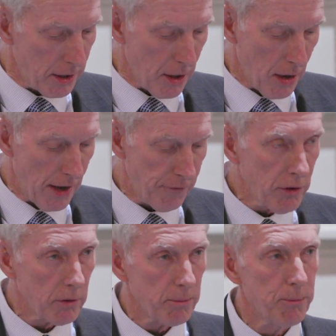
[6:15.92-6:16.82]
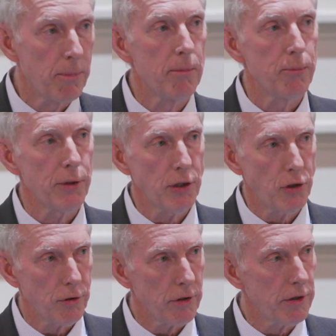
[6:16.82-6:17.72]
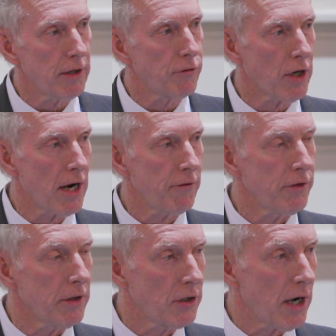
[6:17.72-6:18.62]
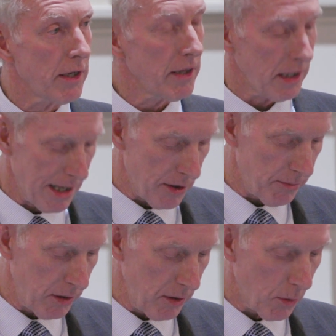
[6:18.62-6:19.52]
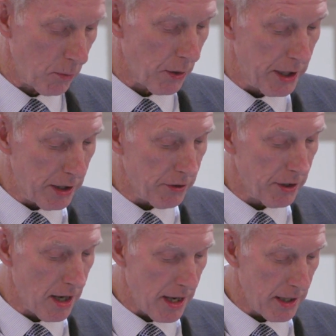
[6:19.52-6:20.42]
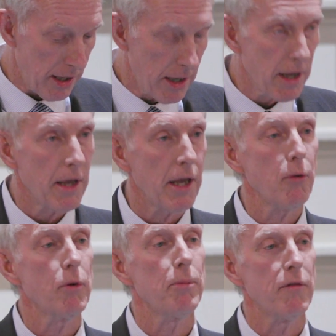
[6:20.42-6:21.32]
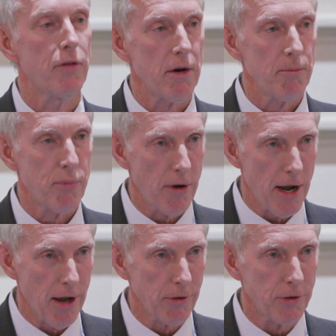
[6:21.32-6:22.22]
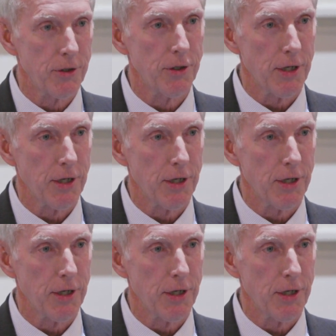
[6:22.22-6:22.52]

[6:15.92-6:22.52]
You know, I feel pretty sure that if Jonathan Letterman were here tonight, he would be very proud